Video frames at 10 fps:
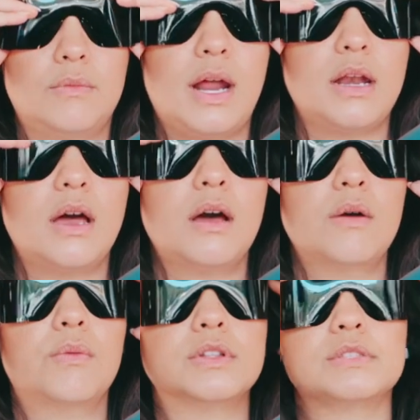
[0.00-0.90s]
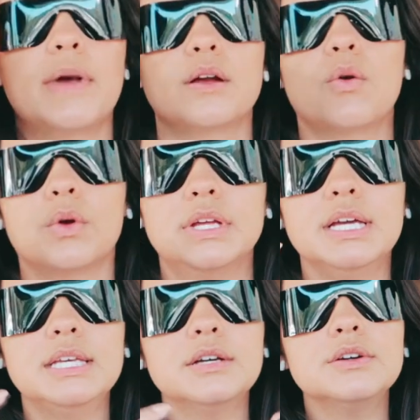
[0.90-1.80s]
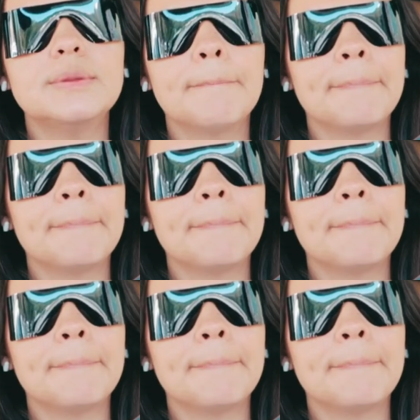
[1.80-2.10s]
the retina, once my cornea healed.